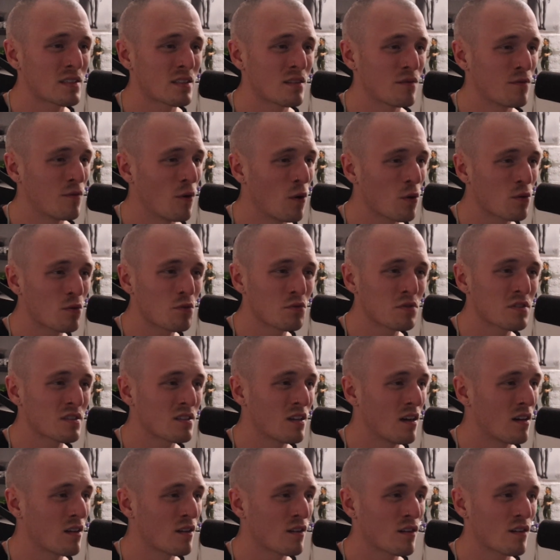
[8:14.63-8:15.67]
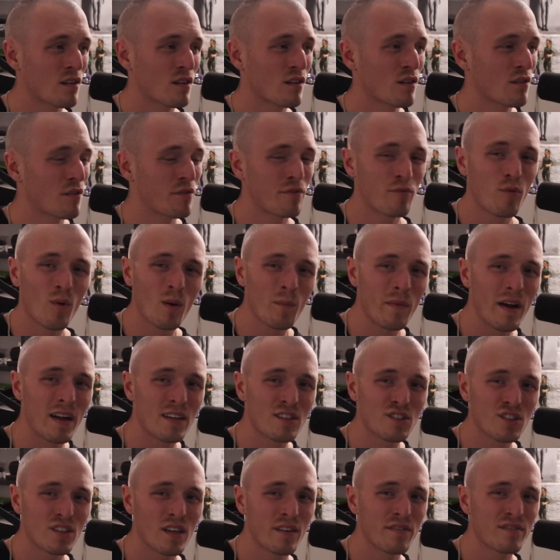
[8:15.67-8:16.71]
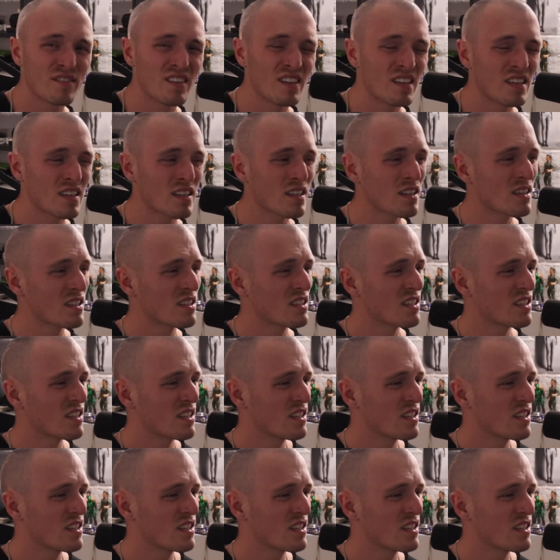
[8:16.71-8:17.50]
the vocal stutter, the format shifting.